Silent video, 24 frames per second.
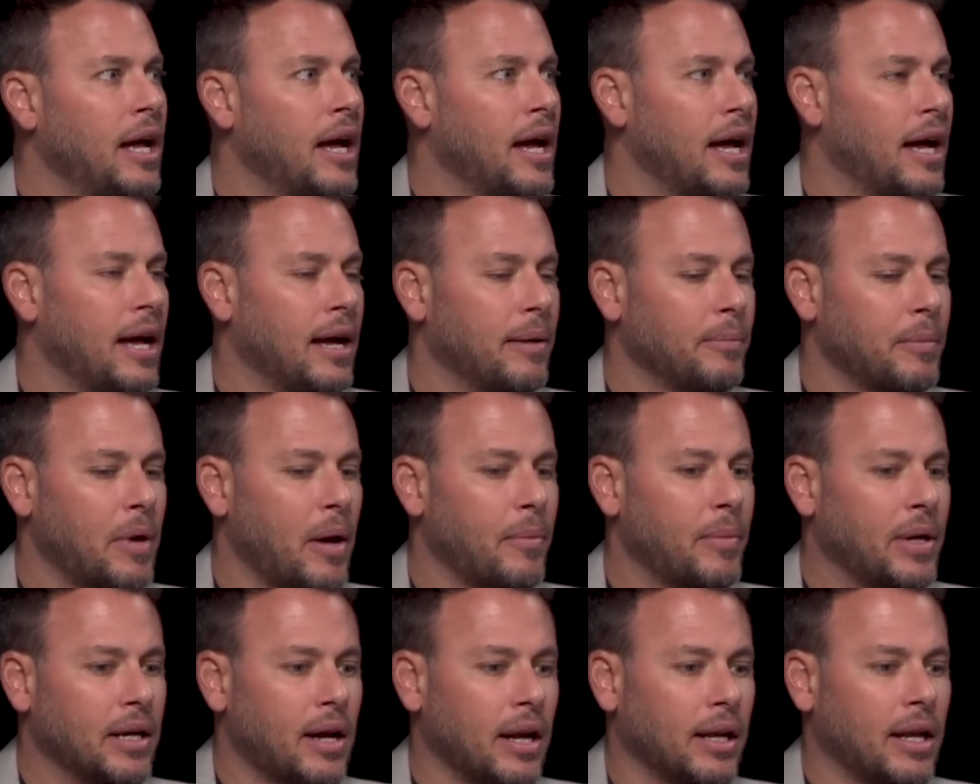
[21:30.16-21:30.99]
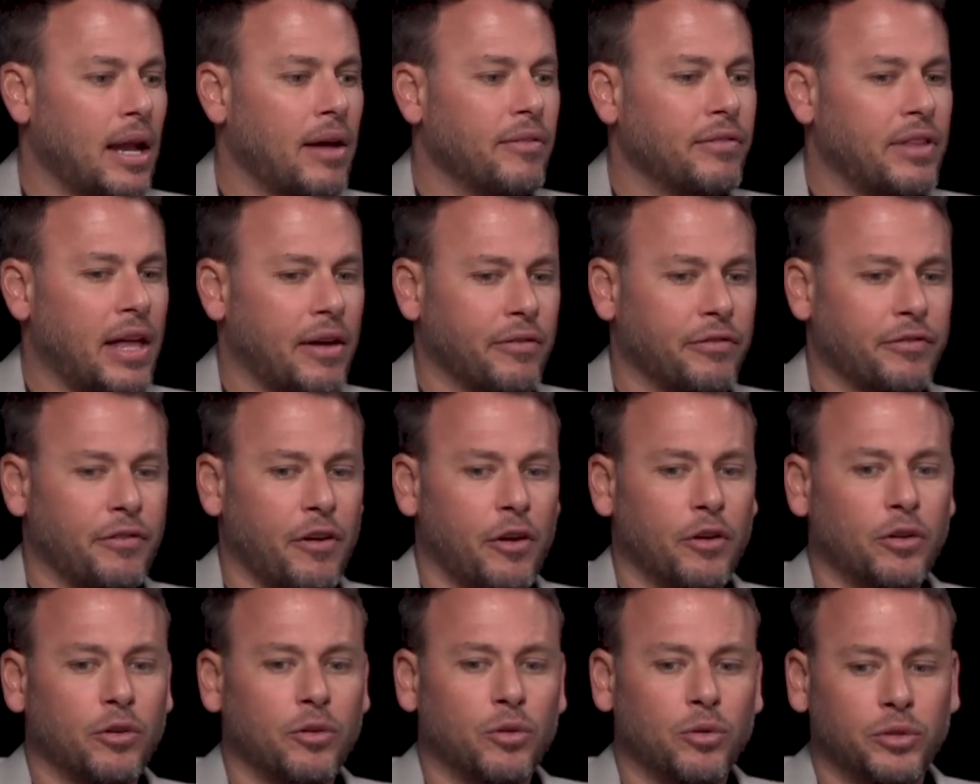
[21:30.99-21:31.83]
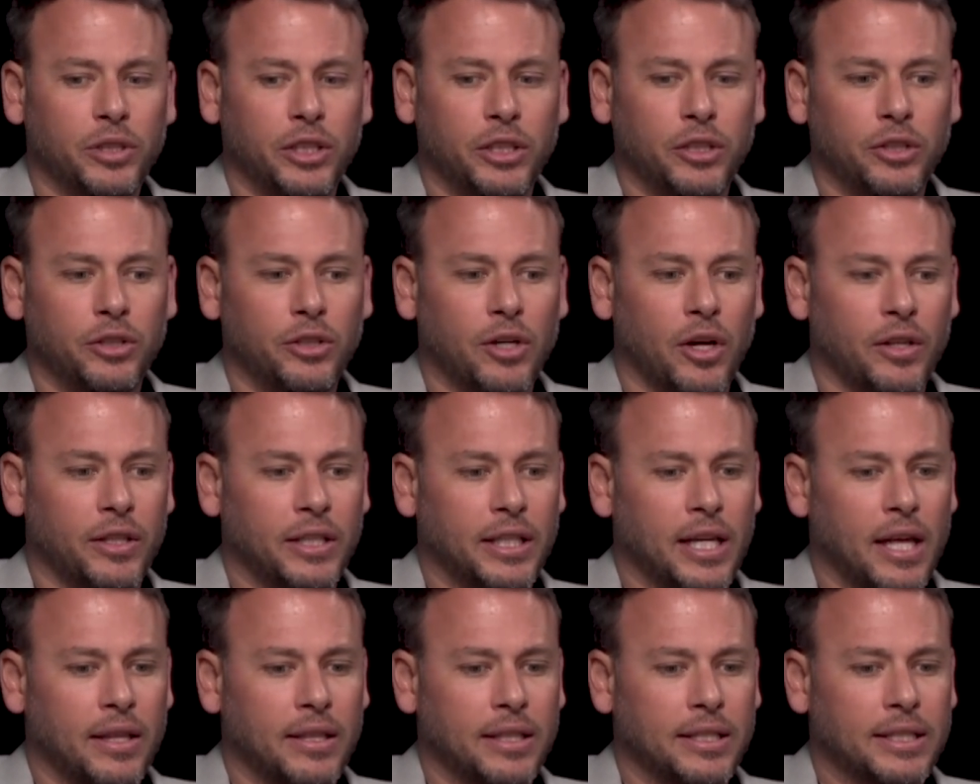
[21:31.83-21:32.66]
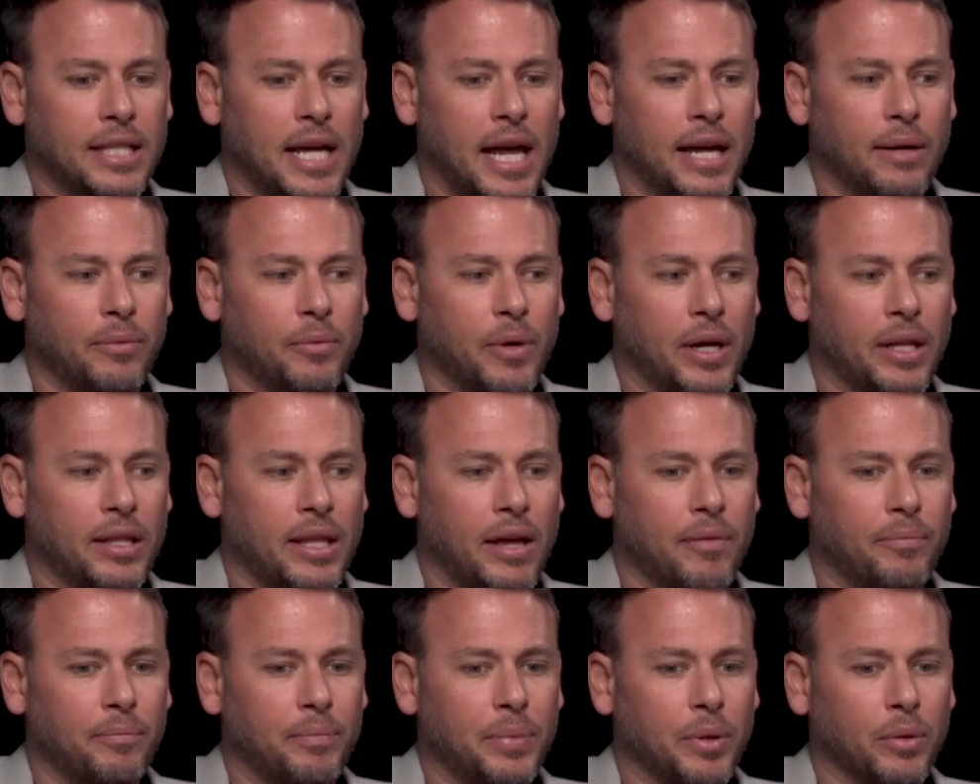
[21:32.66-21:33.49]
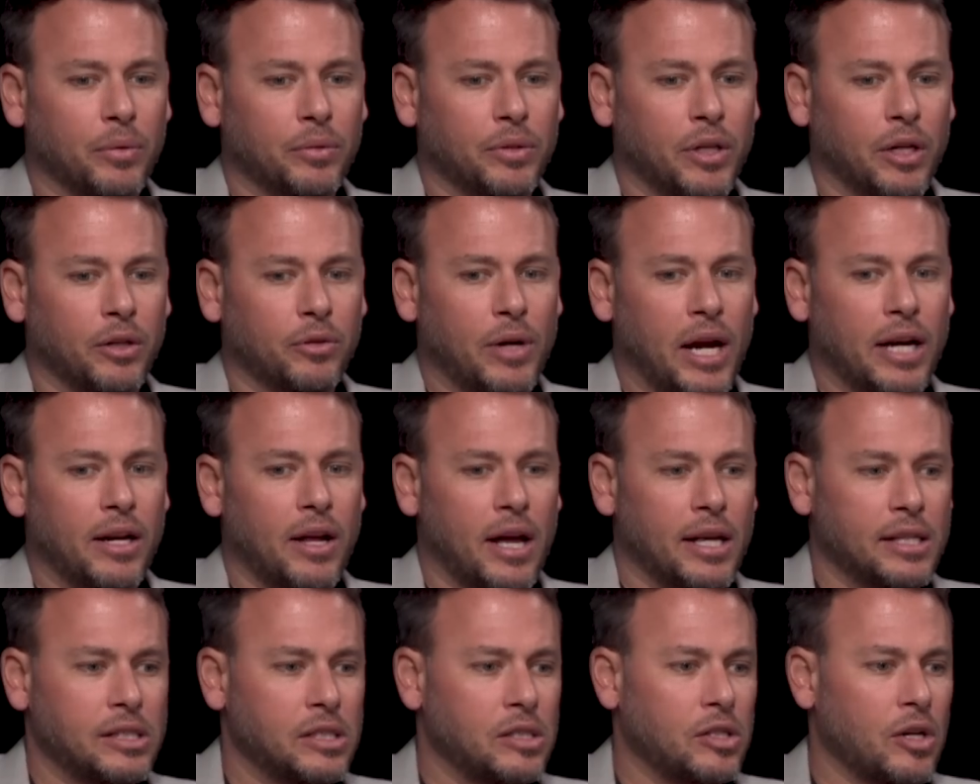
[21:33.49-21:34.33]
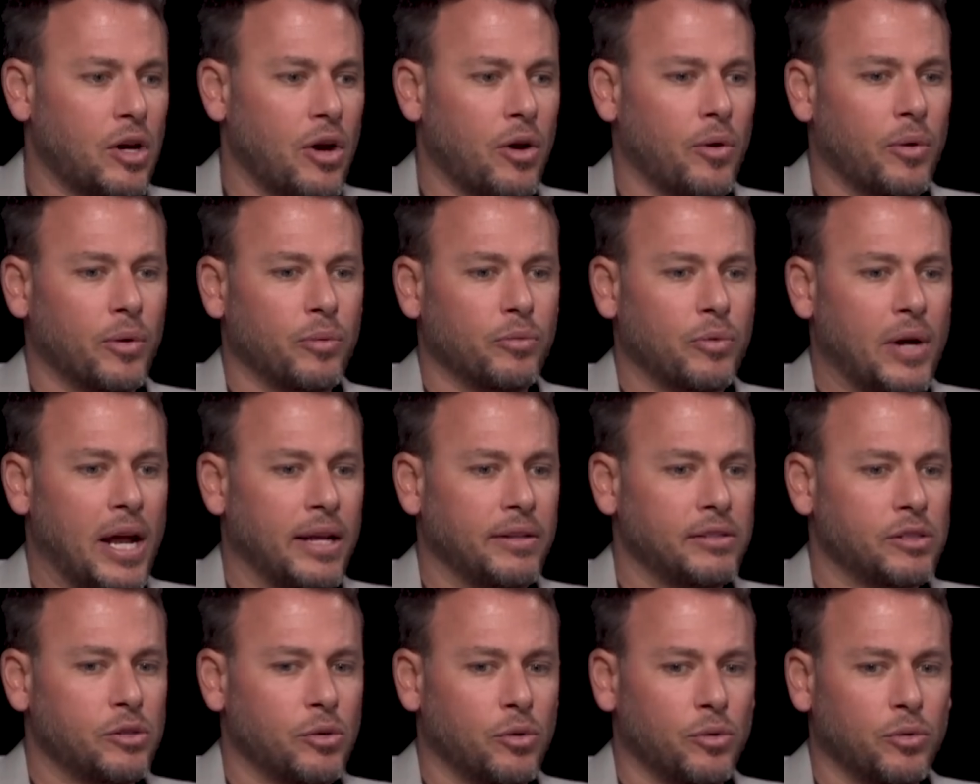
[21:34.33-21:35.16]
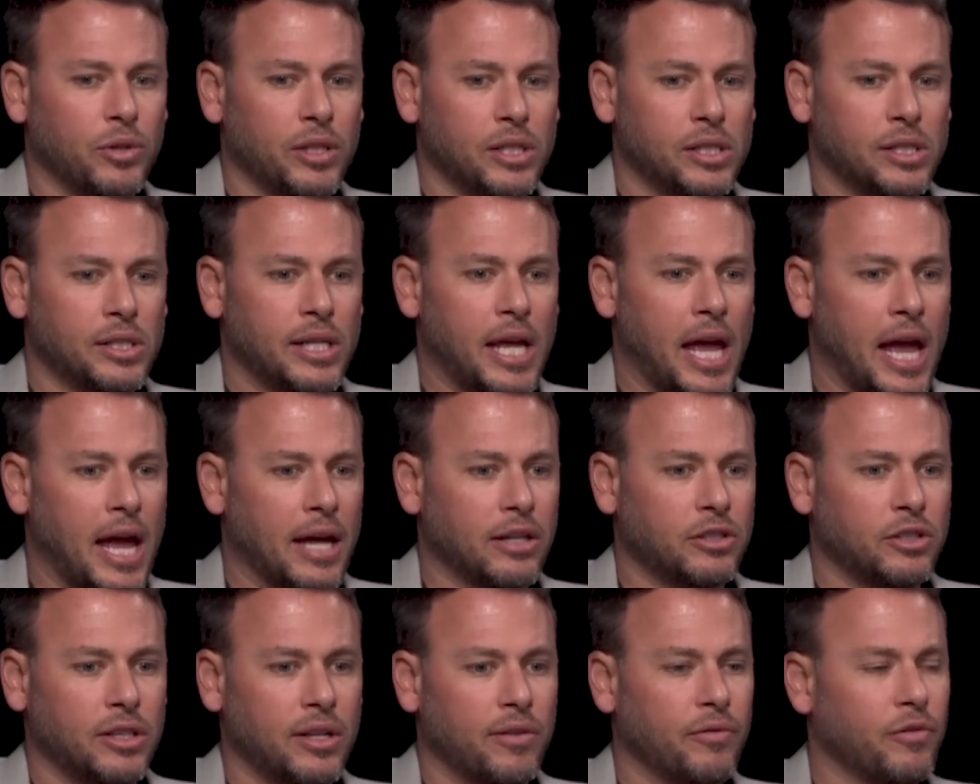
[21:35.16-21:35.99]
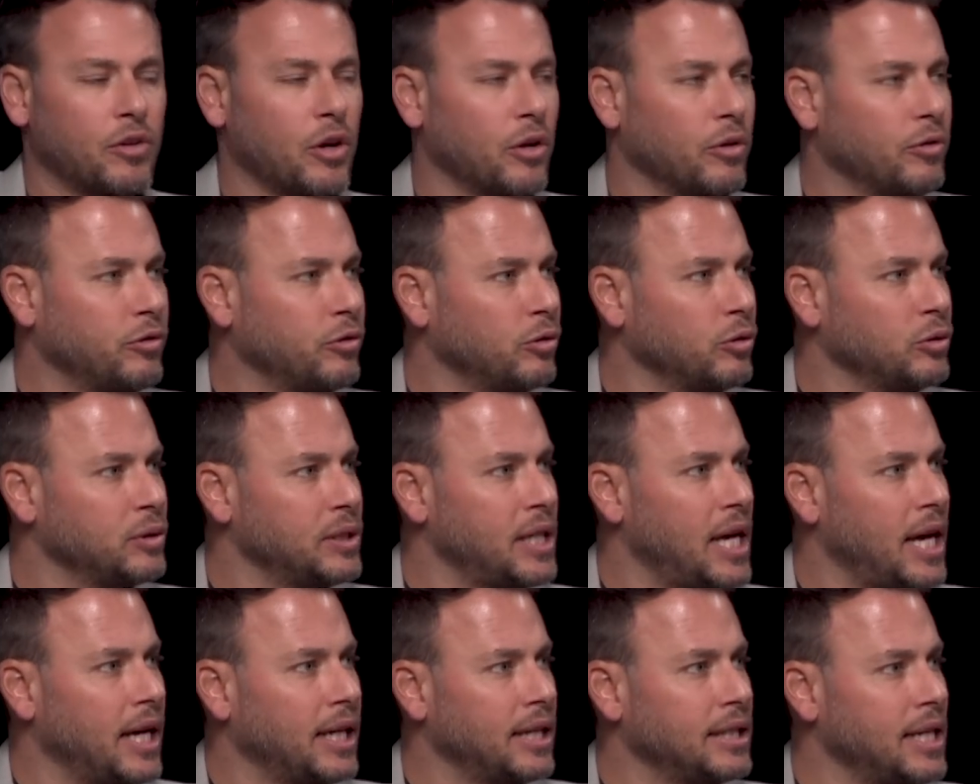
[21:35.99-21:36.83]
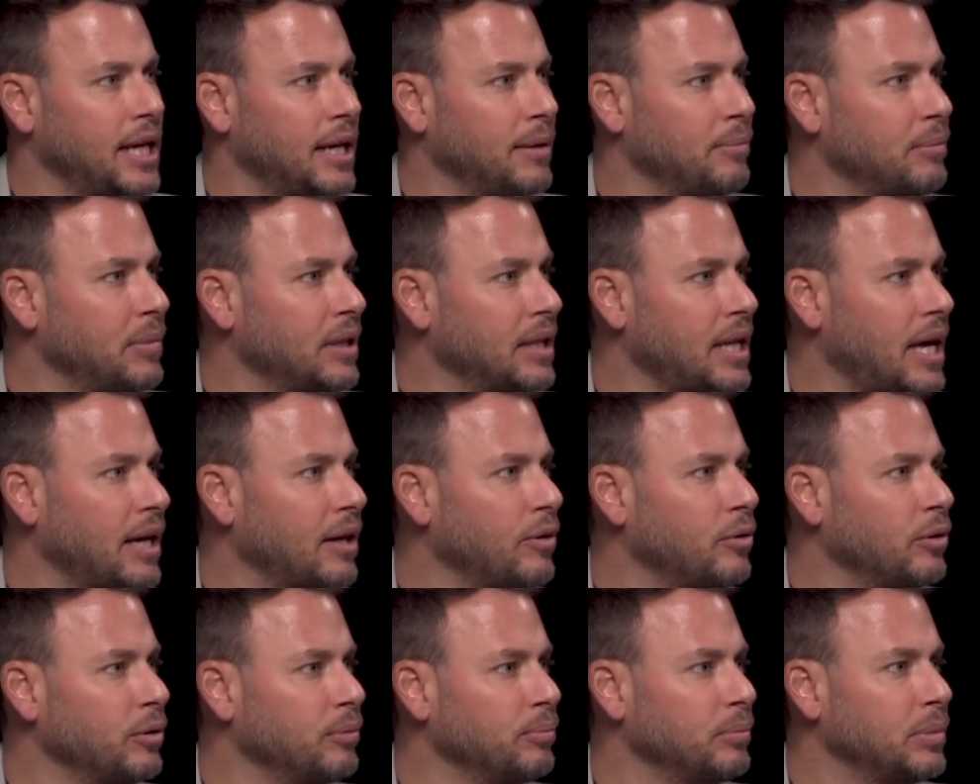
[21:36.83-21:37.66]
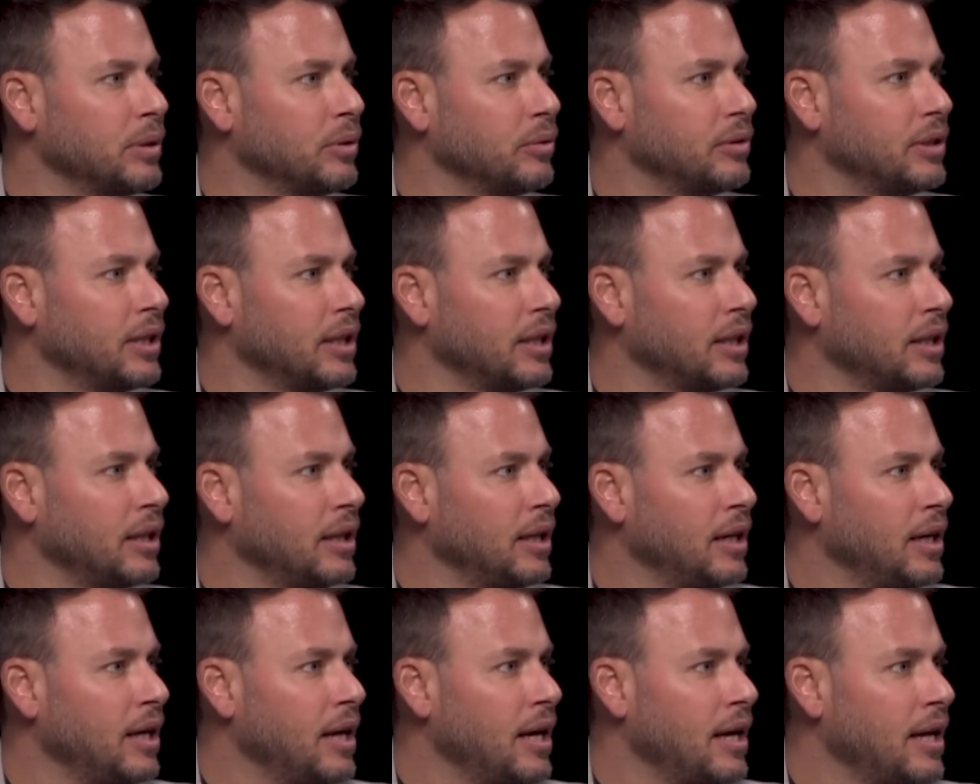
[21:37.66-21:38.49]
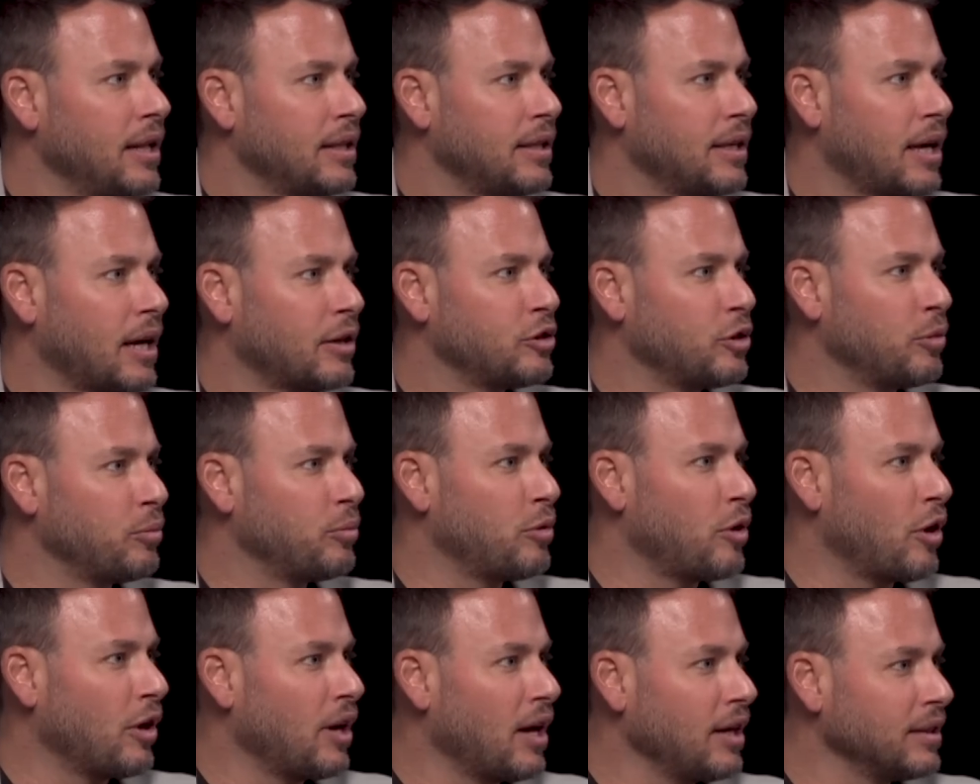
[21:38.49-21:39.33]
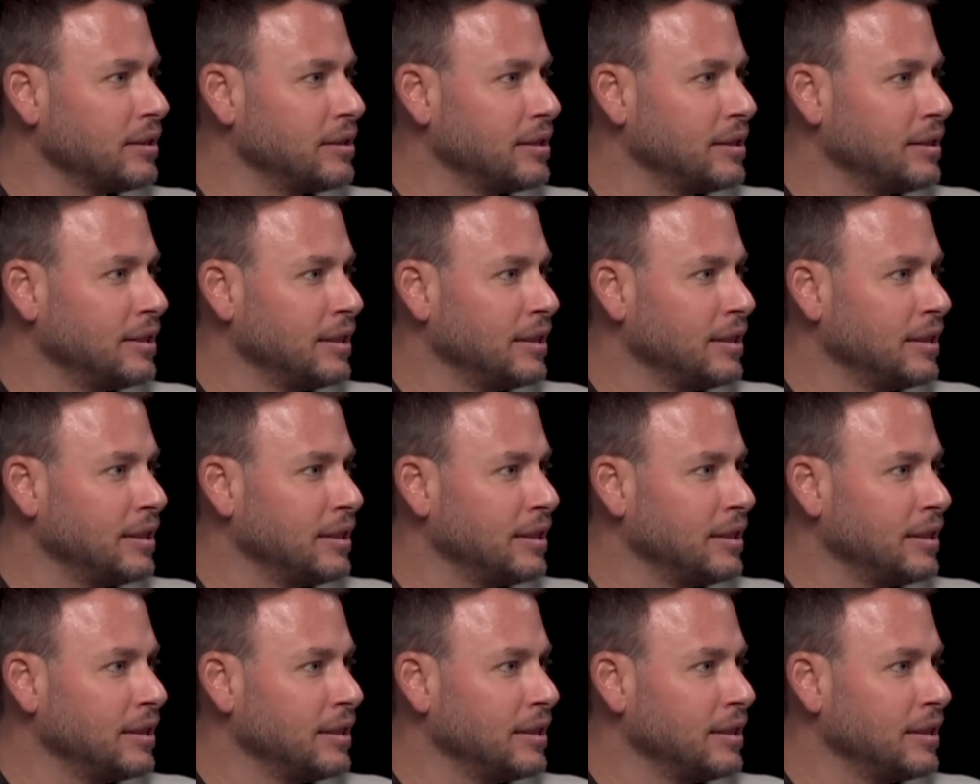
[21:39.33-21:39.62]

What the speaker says: I mean, I love that phone call that you got the other day where they built a great ICO and raised all this cash, and they've got a full tech team, but they couldn't build the actual product.